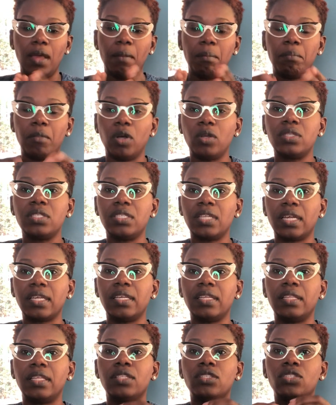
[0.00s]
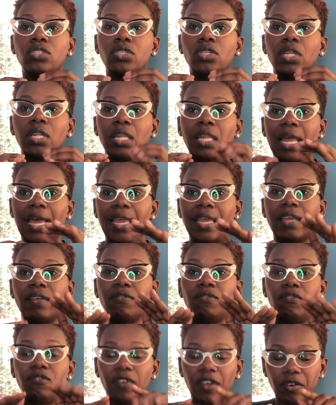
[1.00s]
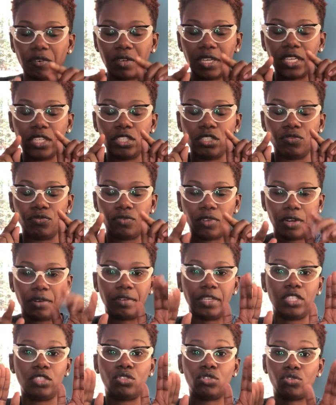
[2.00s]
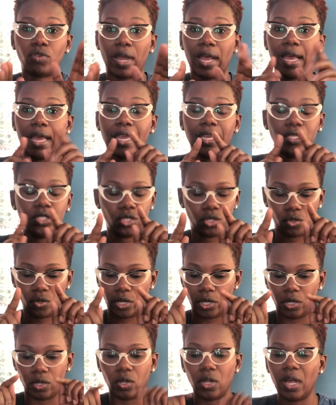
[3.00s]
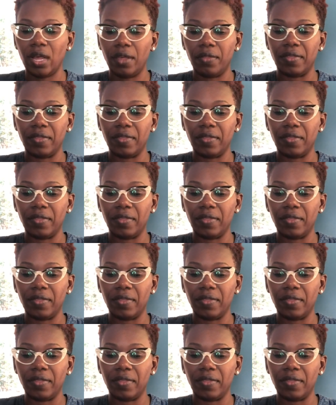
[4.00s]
Most succulents like very, very dry soil.